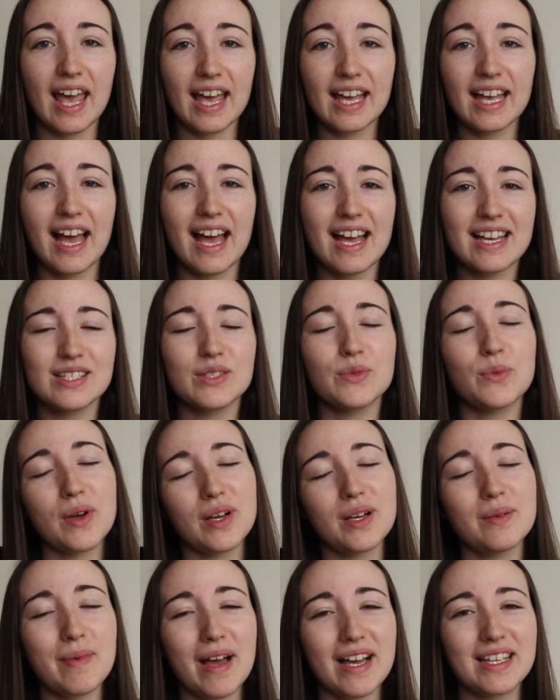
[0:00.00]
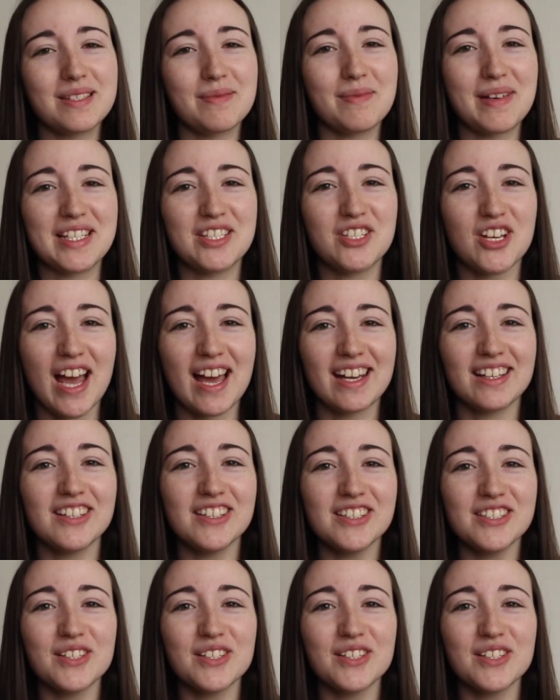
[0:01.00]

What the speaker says: Hey guys, welcome back to my channel.